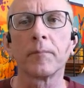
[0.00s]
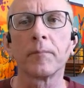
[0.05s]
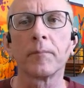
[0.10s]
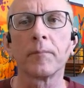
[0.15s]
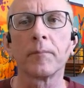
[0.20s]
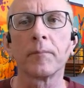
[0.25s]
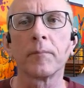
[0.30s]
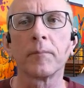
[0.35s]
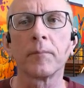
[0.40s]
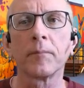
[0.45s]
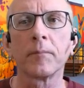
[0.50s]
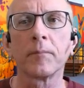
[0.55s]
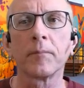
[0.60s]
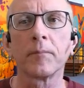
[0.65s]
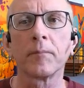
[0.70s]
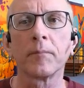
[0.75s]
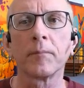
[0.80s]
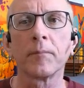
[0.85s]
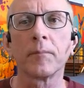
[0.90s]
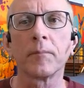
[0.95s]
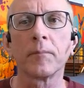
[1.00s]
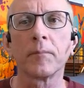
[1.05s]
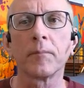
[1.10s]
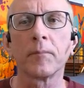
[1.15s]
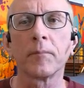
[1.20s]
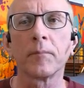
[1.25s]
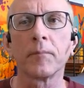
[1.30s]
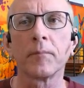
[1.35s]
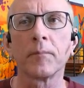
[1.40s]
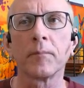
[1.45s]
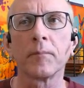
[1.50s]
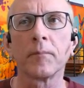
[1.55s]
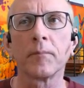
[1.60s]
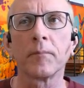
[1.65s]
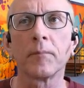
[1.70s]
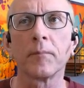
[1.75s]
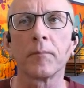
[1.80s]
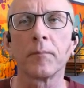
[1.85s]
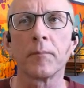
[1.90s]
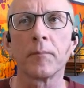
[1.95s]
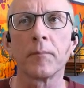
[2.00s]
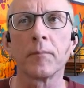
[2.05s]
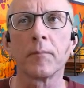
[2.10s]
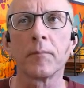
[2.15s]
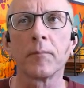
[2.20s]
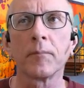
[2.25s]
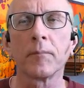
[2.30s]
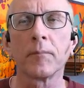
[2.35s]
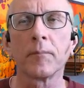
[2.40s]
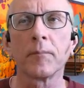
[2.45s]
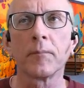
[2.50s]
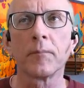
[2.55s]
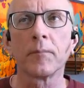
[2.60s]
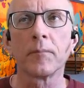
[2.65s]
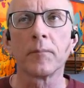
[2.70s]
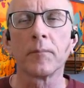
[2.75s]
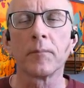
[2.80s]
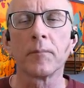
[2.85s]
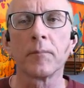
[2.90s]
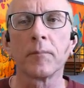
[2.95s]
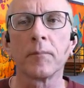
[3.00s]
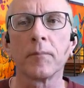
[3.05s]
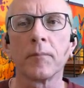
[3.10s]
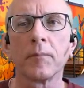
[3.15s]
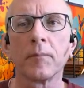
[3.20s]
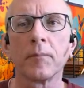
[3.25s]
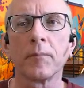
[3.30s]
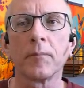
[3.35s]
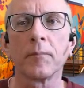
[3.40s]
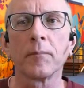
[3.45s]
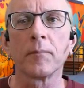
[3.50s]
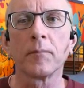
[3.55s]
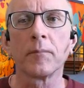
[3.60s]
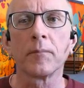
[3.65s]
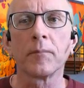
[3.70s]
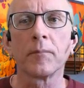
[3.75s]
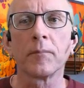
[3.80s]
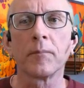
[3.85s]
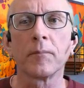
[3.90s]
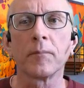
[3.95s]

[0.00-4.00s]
(silent)